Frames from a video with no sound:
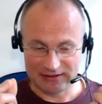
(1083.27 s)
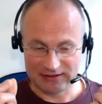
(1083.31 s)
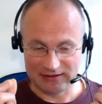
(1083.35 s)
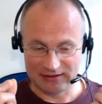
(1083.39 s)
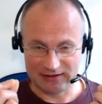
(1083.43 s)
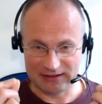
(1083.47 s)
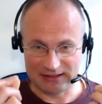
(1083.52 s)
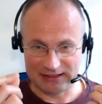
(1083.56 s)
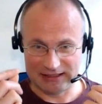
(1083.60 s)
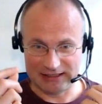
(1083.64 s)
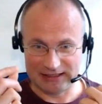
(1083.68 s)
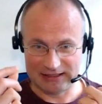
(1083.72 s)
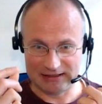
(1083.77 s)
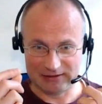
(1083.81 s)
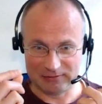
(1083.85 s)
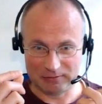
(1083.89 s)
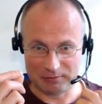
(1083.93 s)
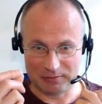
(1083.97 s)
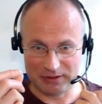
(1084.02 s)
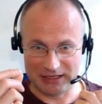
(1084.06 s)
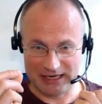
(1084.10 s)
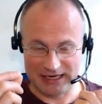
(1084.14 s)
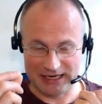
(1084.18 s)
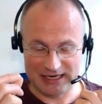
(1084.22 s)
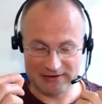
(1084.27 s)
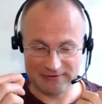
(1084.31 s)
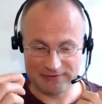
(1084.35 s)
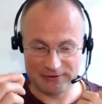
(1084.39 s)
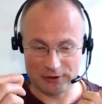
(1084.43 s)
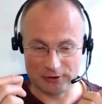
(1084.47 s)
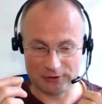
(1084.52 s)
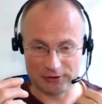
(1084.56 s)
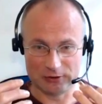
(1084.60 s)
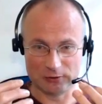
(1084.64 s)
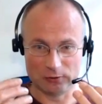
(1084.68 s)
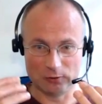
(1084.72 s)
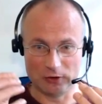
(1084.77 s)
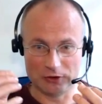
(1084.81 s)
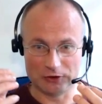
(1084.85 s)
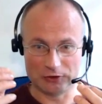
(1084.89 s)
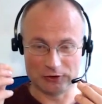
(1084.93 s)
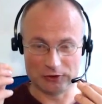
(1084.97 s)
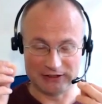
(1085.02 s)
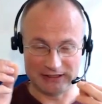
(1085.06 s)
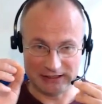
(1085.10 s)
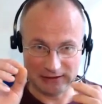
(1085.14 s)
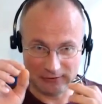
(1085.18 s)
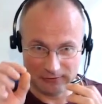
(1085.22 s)
the behavior you want
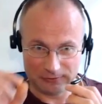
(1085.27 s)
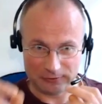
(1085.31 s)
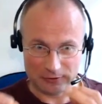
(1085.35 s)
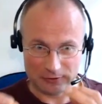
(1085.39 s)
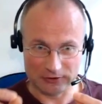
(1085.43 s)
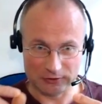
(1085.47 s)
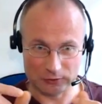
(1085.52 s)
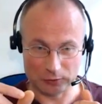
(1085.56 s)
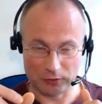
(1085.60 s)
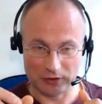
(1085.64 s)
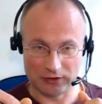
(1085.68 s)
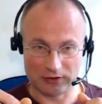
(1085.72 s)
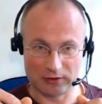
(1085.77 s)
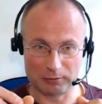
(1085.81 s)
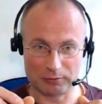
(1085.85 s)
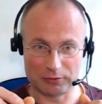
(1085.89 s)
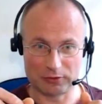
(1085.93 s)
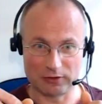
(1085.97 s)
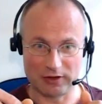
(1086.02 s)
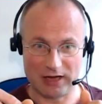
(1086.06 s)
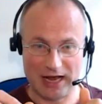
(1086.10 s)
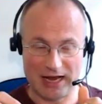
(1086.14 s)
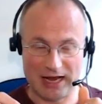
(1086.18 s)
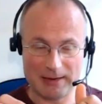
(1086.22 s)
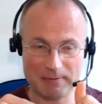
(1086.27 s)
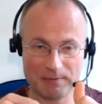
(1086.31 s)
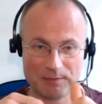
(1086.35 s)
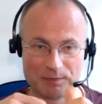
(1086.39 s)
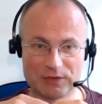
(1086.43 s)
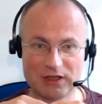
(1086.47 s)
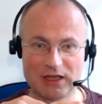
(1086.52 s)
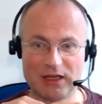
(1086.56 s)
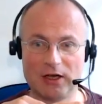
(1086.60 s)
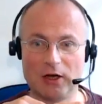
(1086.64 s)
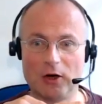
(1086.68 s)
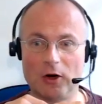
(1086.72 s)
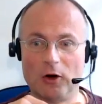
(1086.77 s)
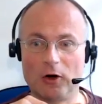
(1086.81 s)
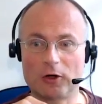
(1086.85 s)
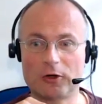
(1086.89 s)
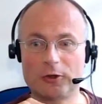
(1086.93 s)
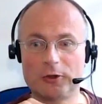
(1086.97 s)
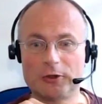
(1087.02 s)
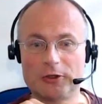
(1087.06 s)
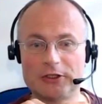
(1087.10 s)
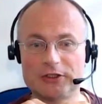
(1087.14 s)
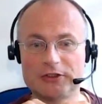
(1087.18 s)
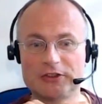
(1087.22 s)
to influence with the prime
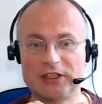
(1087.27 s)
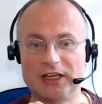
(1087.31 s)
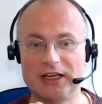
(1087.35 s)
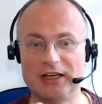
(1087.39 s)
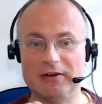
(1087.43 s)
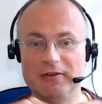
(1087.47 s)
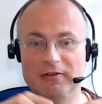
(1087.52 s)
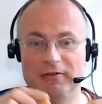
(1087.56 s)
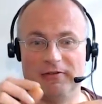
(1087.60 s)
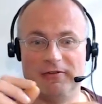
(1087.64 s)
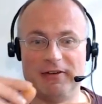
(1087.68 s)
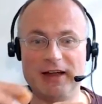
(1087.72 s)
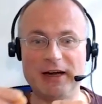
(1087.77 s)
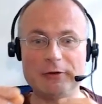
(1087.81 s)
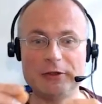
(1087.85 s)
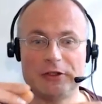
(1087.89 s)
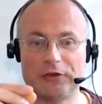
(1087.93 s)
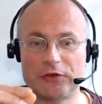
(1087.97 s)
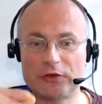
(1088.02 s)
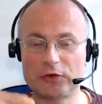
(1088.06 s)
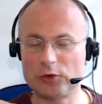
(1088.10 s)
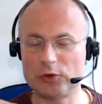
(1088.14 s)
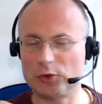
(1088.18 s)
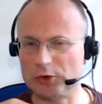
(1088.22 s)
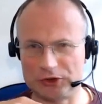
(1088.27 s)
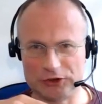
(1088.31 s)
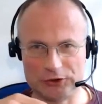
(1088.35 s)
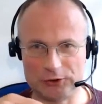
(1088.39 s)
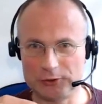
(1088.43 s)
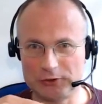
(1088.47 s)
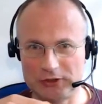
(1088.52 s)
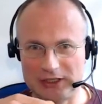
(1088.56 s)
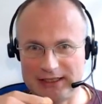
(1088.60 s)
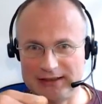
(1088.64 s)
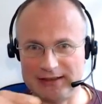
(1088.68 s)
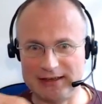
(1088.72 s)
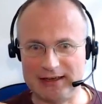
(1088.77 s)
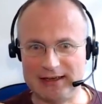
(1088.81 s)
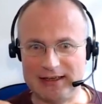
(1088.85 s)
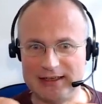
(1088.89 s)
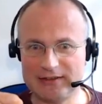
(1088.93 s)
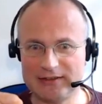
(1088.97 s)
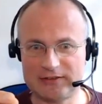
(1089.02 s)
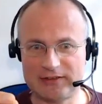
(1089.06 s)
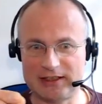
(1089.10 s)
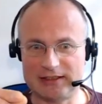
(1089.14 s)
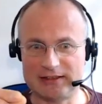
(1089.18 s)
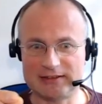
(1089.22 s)
occurs very soon, usually
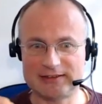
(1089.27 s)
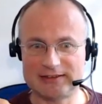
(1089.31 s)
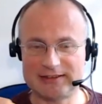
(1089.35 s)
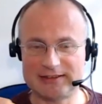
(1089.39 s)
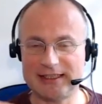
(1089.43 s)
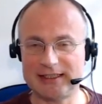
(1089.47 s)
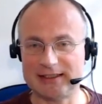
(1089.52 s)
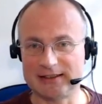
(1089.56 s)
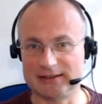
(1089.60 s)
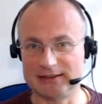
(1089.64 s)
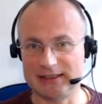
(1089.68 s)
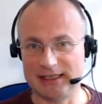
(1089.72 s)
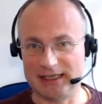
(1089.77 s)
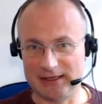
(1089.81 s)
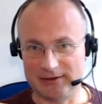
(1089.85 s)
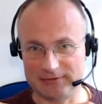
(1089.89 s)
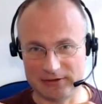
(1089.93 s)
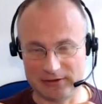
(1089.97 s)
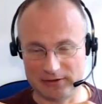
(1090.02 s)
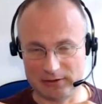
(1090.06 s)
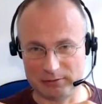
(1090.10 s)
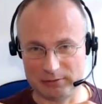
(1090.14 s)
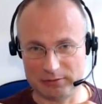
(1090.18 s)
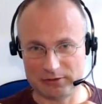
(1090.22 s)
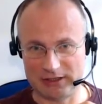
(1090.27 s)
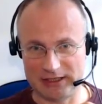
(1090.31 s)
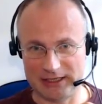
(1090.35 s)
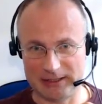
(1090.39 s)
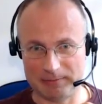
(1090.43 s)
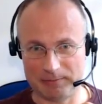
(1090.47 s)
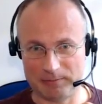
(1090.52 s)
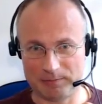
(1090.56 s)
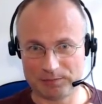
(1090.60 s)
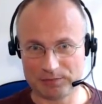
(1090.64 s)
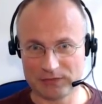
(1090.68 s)
less than a second after the prime.